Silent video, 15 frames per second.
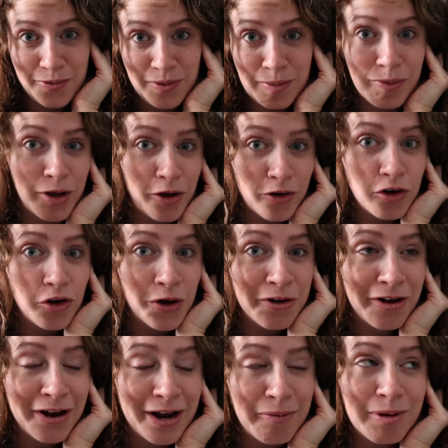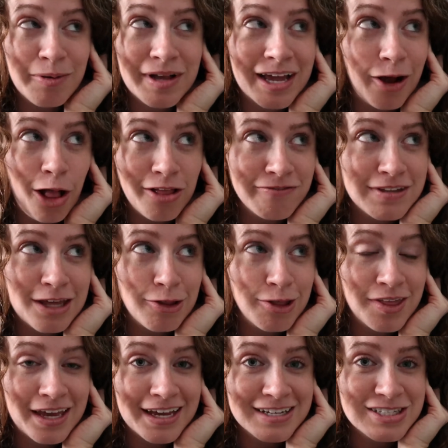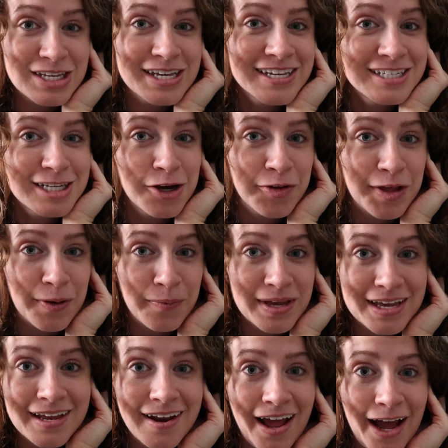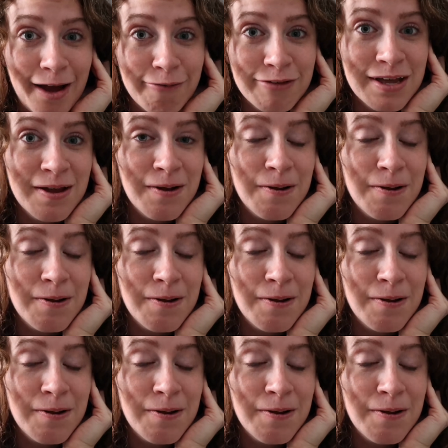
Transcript: we will go to Kroger and we will get all of the other things so that we can have